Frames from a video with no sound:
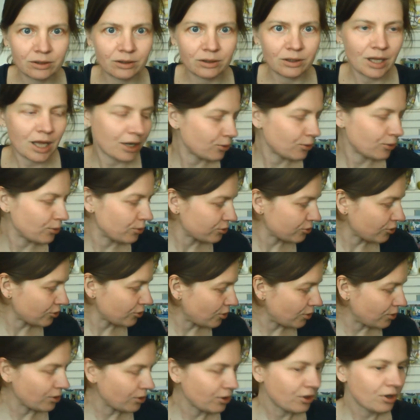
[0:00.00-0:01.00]
and
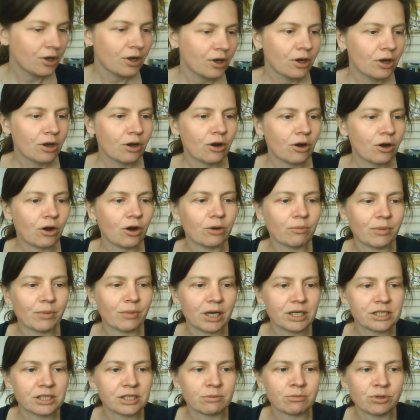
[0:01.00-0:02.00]
also on my
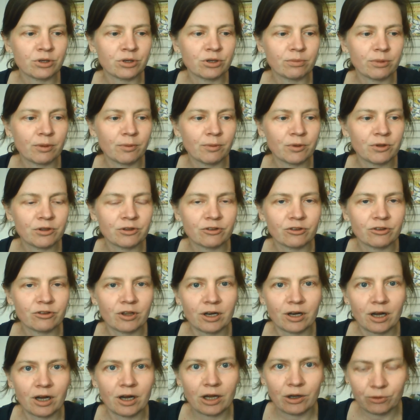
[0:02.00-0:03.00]
jumbo bobbins that
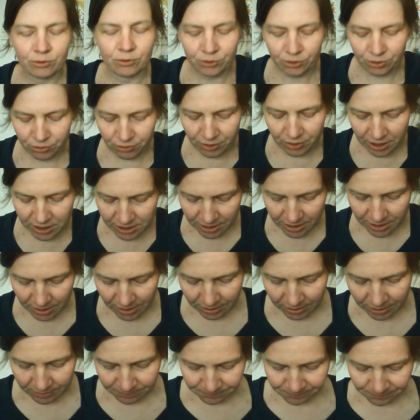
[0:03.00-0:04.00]
I ordered recently.
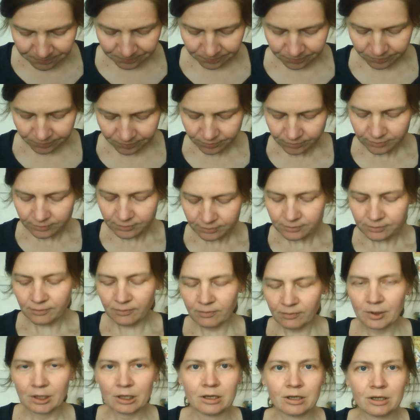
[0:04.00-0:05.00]

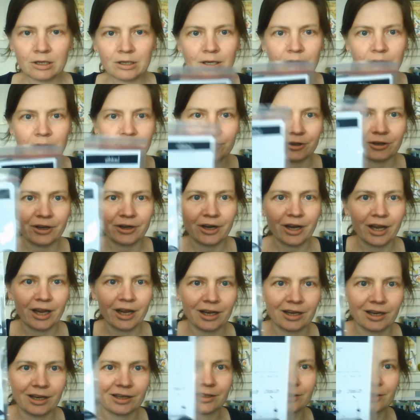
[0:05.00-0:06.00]
I got
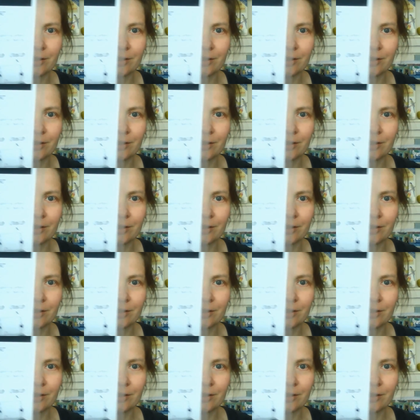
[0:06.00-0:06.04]
a